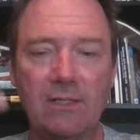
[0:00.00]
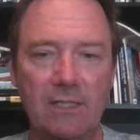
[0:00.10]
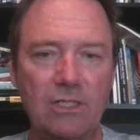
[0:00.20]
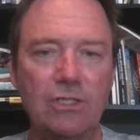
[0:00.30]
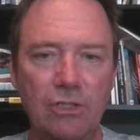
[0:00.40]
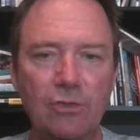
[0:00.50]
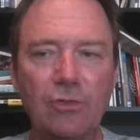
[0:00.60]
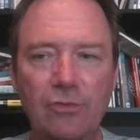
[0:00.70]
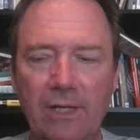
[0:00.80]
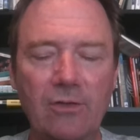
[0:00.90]
that the ninja
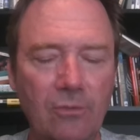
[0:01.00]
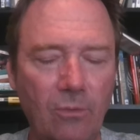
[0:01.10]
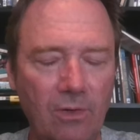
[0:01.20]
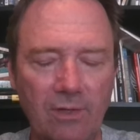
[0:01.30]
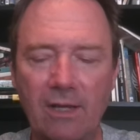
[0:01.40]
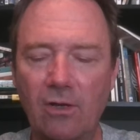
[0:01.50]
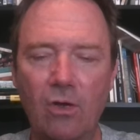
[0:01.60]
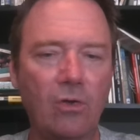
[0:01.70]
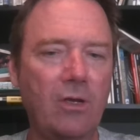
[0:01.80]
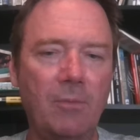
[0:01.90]
use straight swords, and it
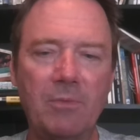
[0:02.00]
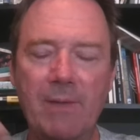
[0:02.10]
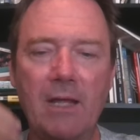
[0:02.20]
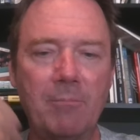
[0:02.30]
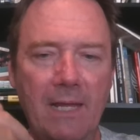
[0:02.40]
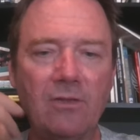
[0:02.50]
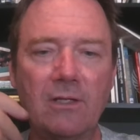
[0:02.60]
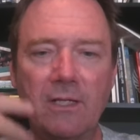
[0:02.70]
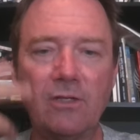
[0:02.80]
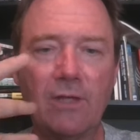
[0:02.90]
all comes back
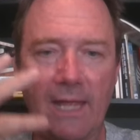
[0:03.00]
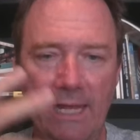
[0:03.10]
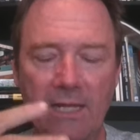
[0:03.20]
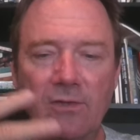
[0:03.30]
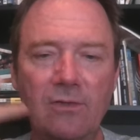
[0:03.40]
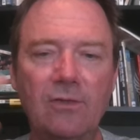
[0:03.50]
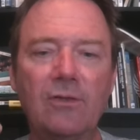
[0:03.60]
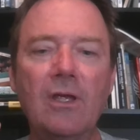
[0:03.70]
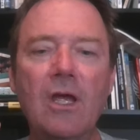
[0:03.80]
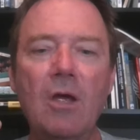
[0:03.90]
basically to
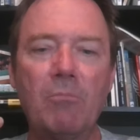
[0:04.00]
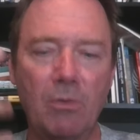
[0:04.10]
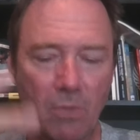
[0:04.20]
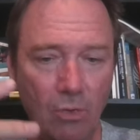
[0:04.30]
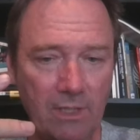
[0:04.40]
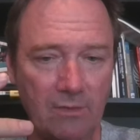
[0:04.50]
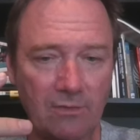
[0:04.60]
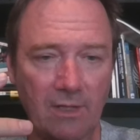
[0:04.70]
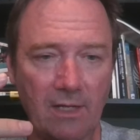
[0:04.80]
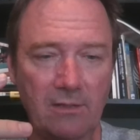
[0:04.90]
Hayes's promoting
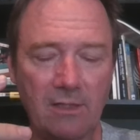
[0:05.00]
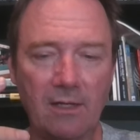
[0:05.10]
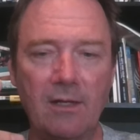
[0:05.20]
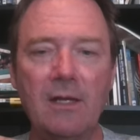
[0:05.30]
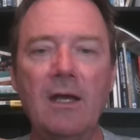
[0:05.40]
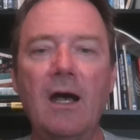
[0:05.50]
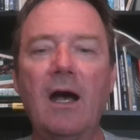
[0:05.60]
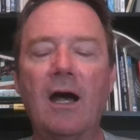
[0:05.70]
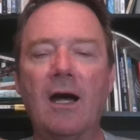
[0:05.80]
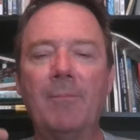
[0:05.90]
this idea.
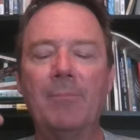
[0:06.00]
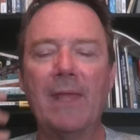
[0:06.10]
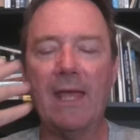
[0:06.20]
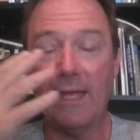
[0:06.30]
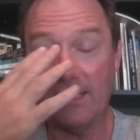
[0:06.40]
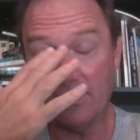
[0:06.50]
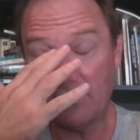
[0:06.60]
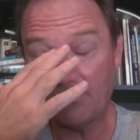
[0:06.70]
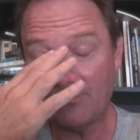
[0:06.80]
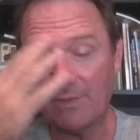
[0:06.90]

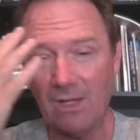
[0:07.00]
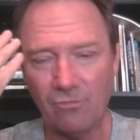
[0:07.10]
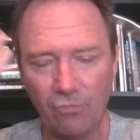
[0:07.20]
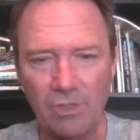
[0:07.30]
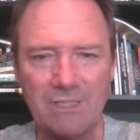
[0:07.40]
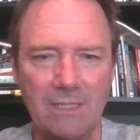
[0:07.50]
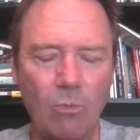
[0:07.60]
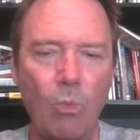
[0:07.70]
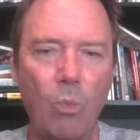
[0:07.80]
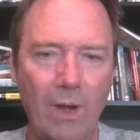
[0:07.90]
And unfortunately,
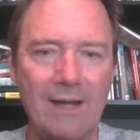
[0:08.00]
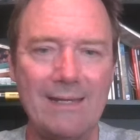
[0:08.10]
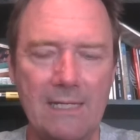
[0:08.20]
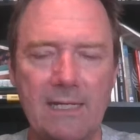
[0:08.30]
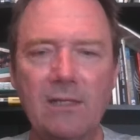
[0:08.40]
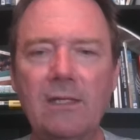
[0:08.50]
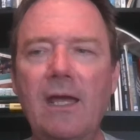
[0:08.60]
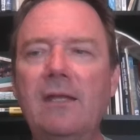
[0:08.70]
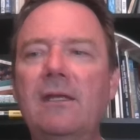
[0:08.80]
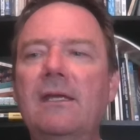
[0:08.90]
where did he get the
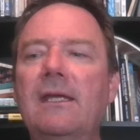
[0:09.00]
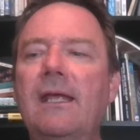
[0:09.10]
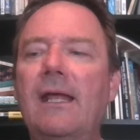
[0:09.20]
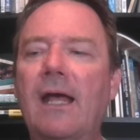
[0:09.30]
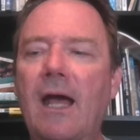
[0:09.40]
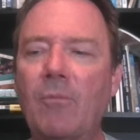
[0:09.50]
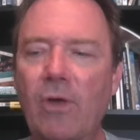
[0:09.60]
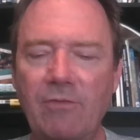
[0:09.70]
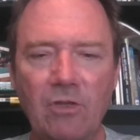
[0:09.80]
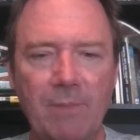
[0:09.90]
idea? I'm
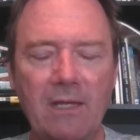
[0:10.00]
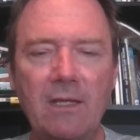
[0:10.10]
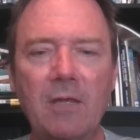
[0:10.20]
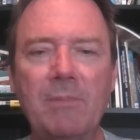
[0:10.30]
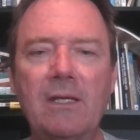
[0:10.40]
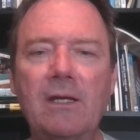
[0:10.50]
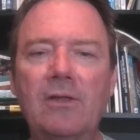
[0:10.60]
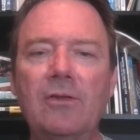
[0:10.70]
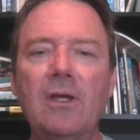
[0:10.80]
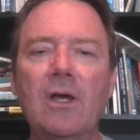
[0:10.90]
going to have to speculate
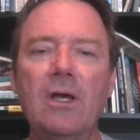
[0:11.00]
because